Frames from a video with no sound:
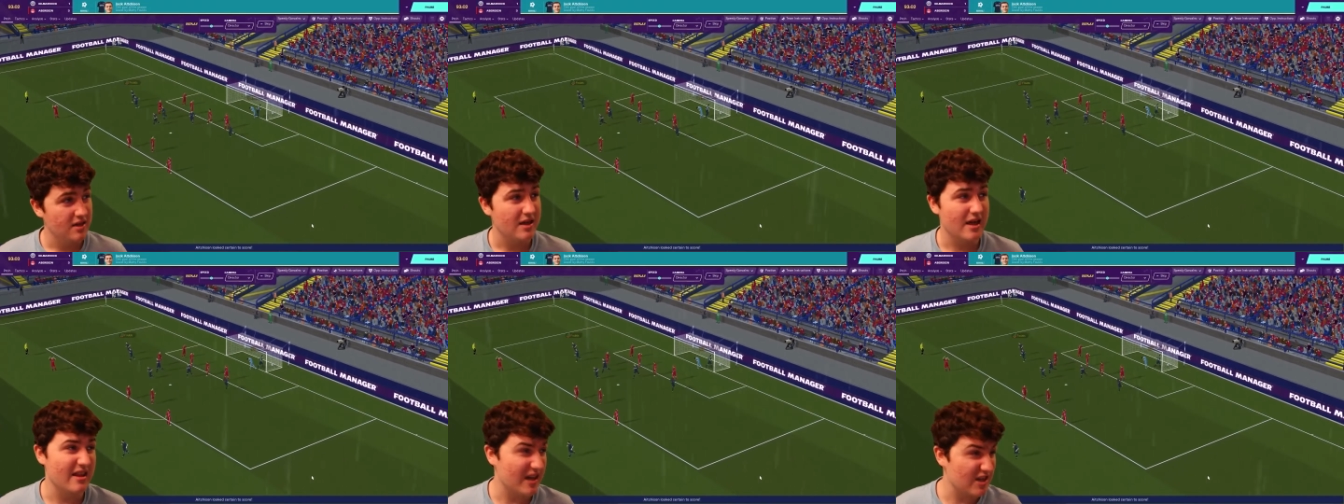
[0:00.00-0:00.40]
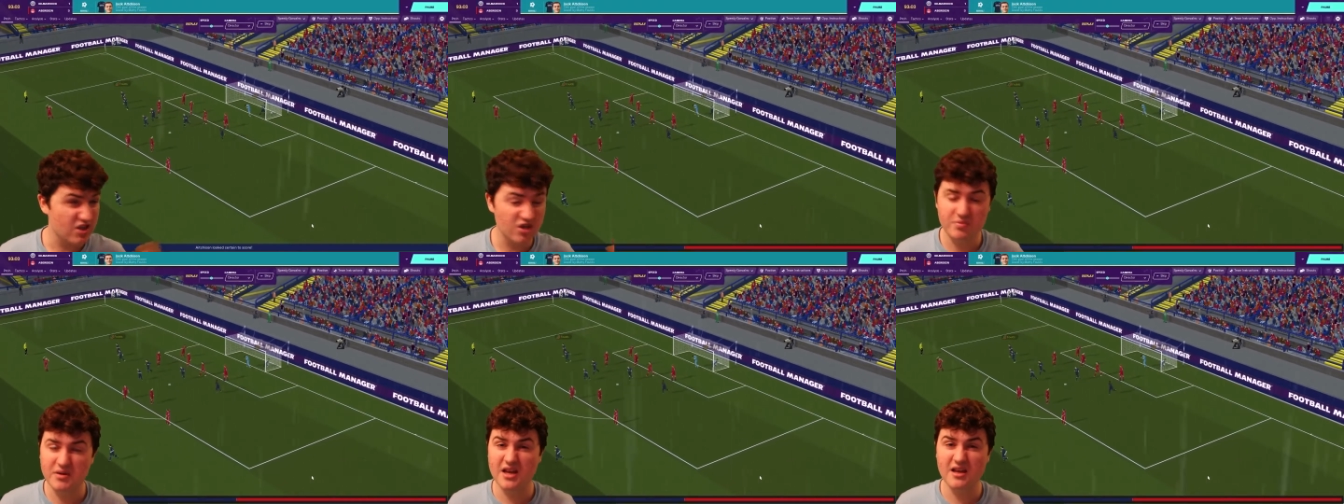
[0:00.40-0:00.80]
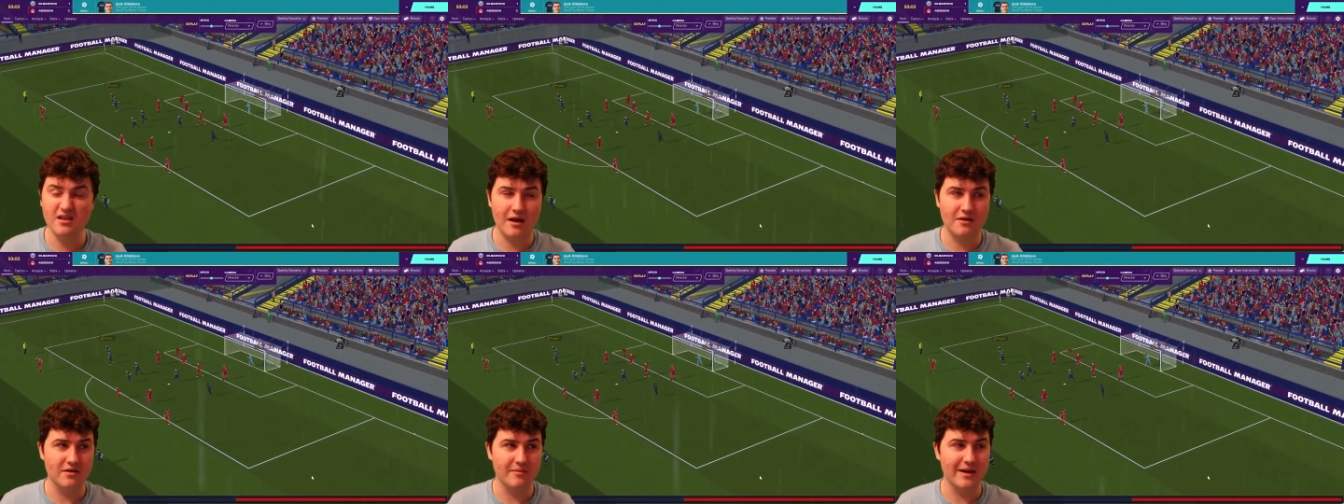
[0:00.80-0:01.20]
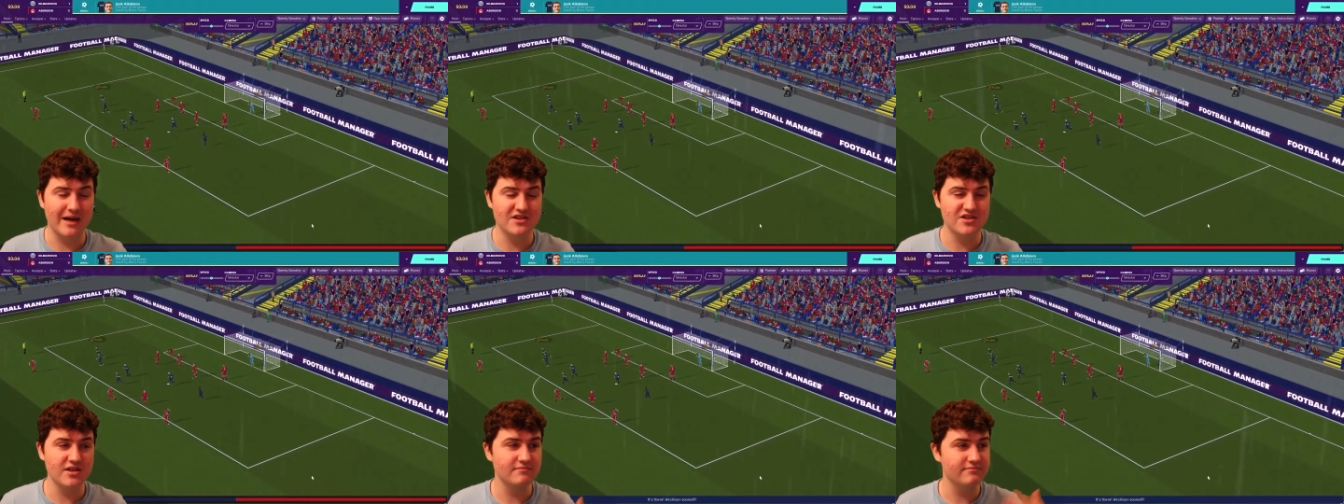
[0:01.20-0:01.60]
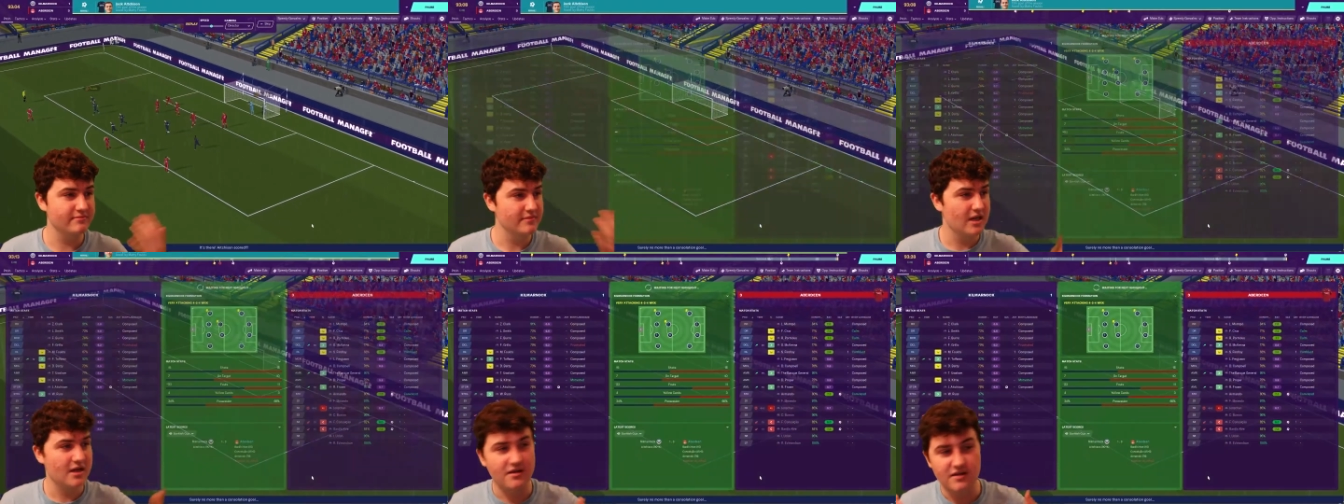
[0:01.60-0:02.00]
Uh, that should be it, I'd imagine.
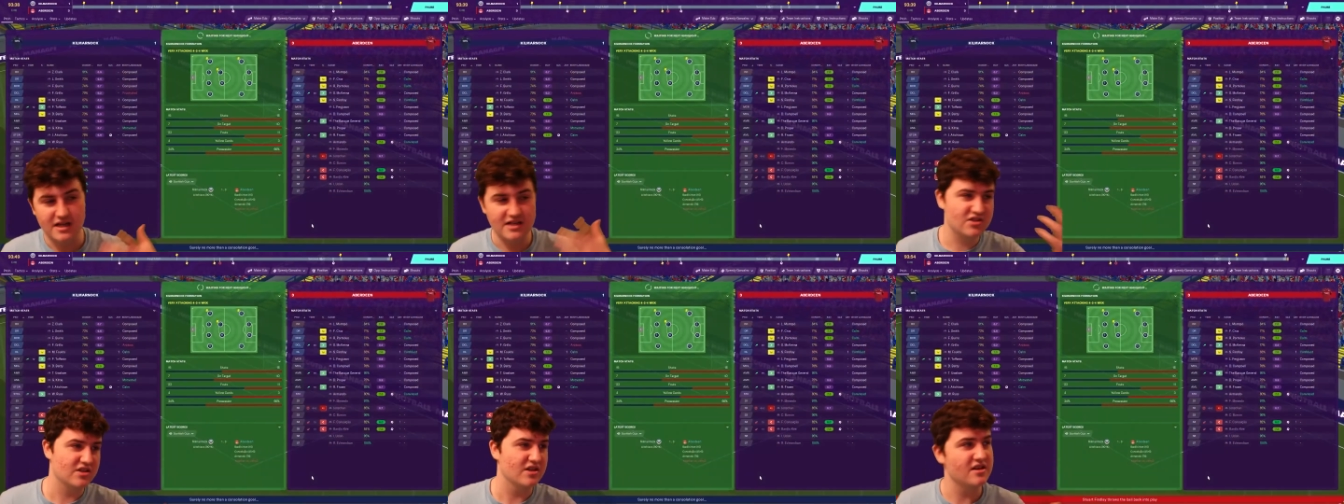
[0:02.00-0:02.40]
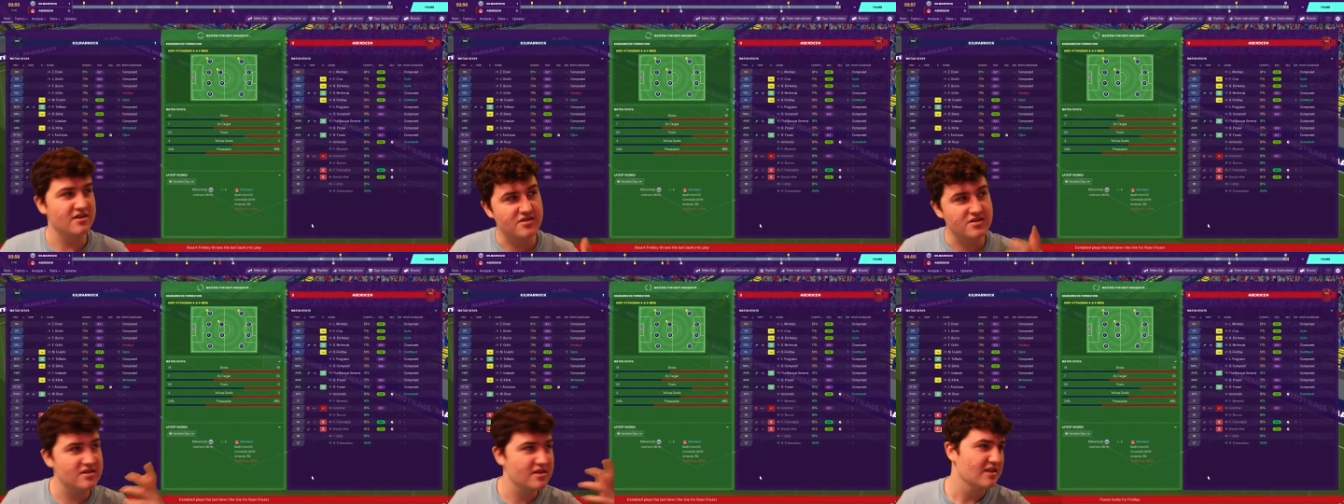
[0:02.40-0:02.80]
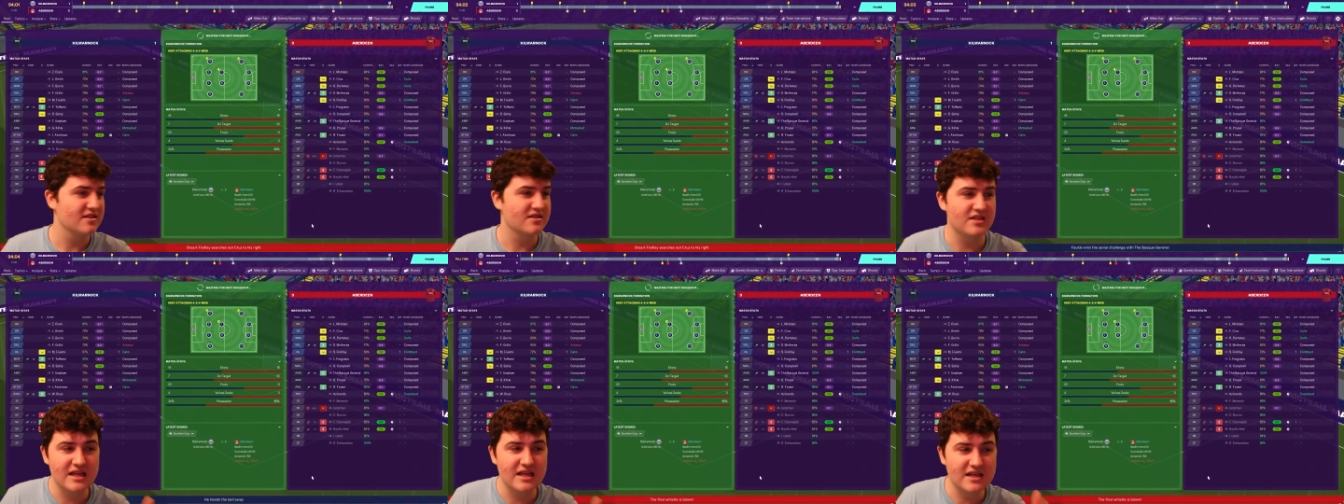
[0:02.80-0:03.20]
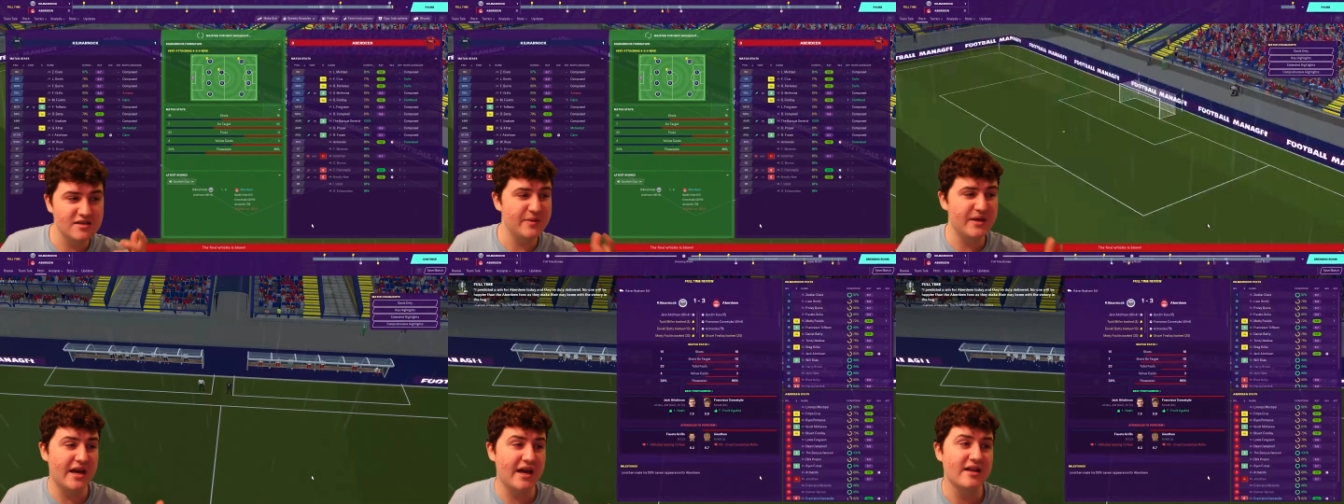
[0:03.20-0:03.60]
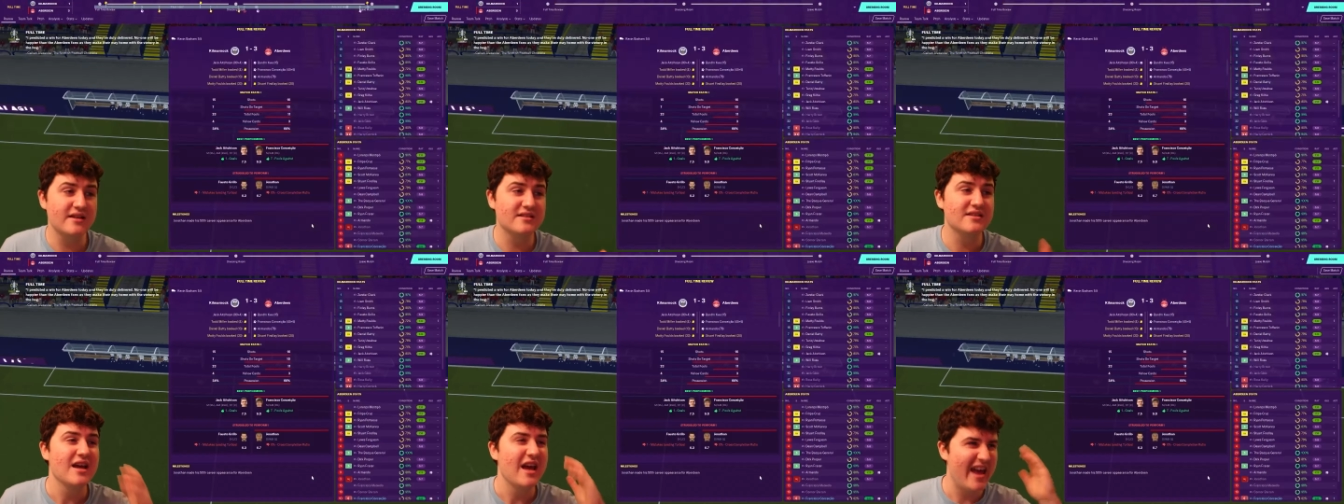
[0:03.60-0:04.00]
Let's just see it be it.